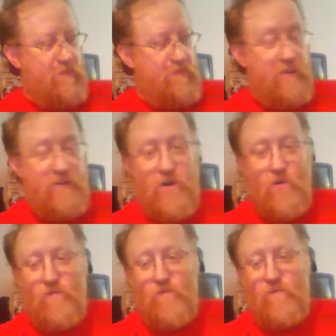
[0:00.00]
didn't know
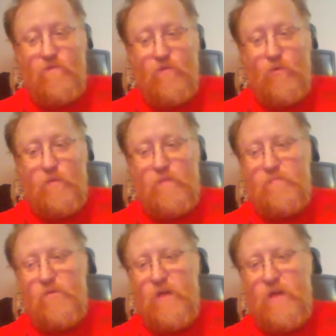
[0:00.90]
or
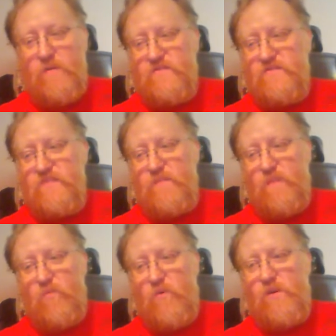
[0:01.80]
remember when I went to sleep and I
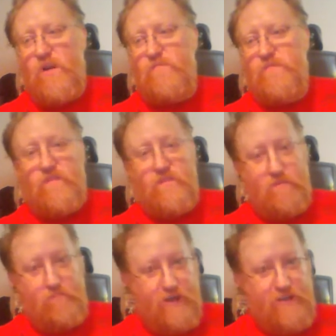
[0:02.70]
woke up to the
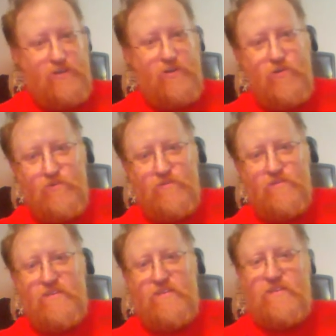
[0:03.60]
pregnant girl
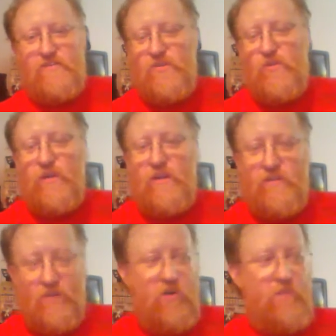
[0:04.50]
in the story
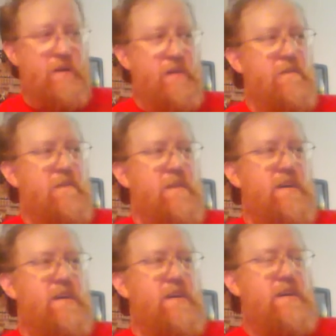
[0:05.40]
called me
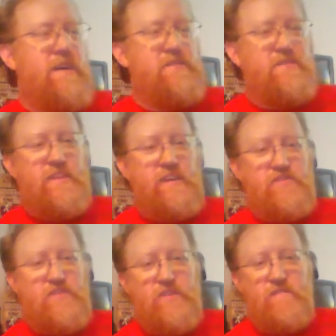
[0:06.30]
and she's like, I
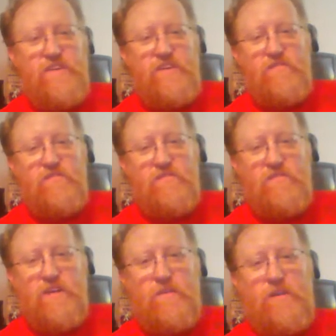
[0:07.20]
saw your video, and
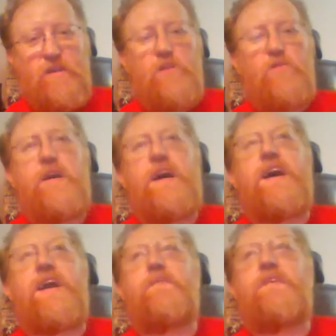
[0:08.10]
I'm like, oh god, I
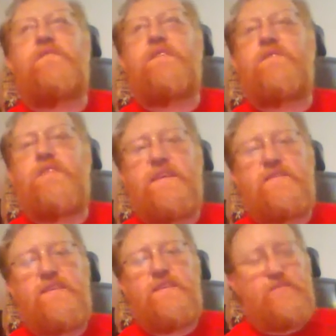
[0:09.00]
made a video last
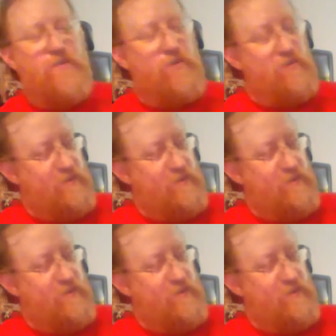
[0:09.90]
night. So